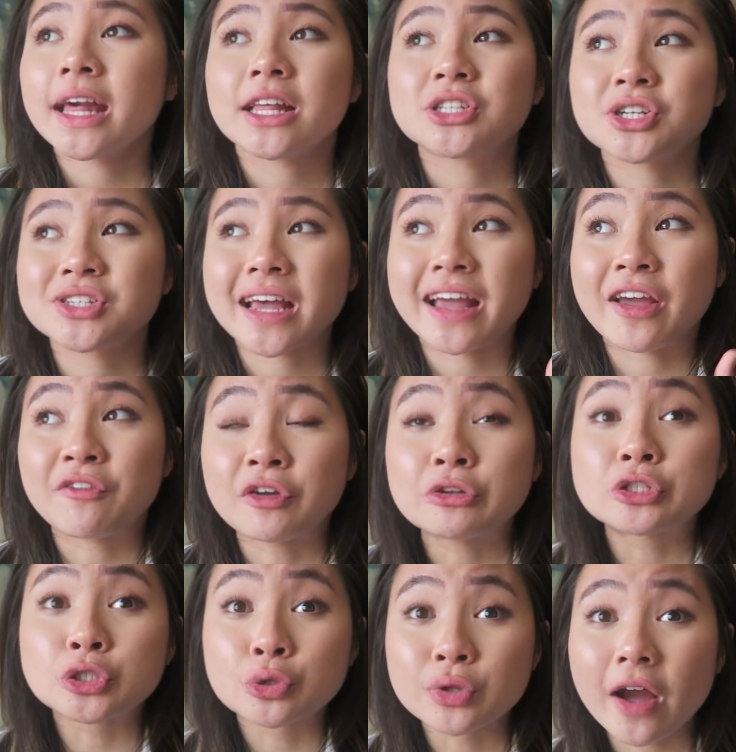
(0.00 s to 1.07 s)
It's just that if
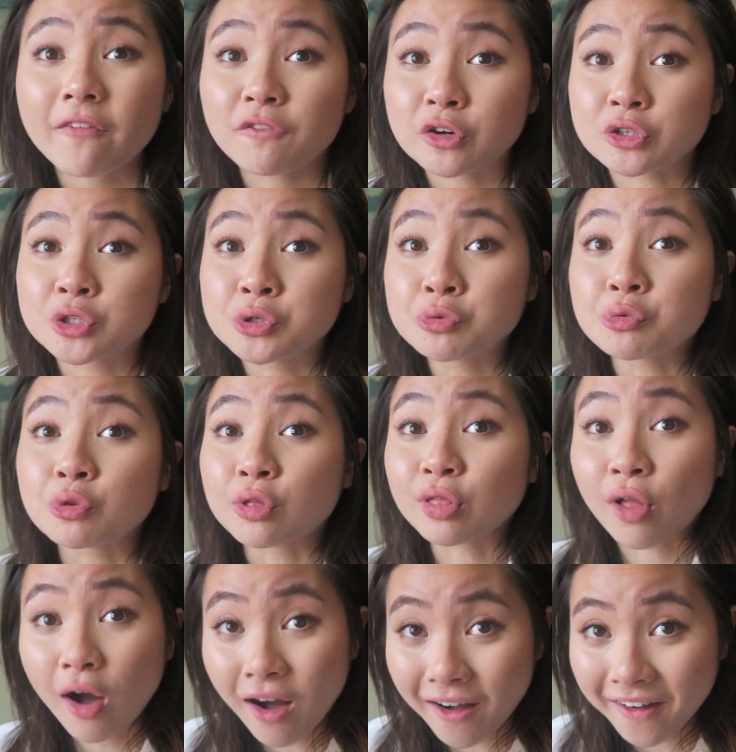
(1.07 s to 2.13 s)
you do that for too
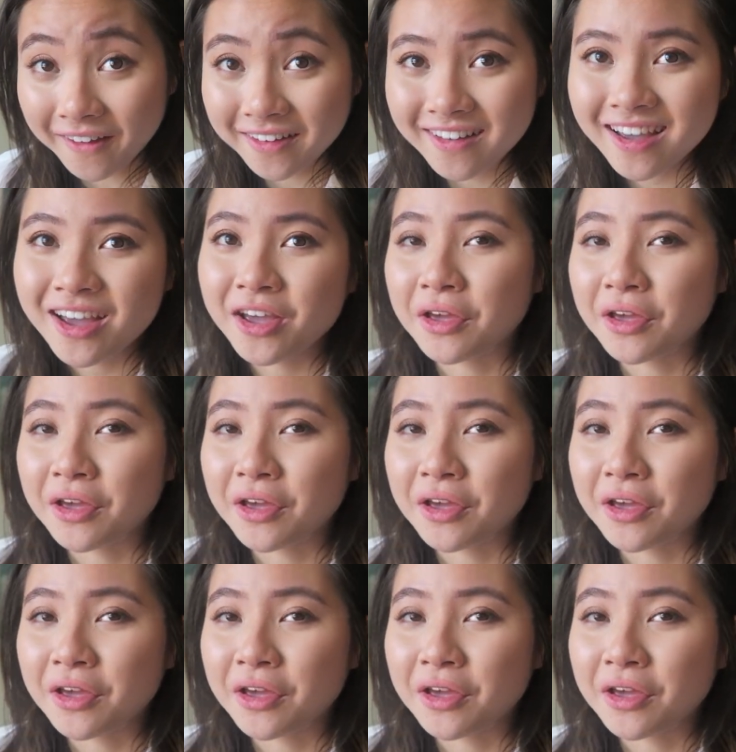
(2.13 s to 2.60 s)
long,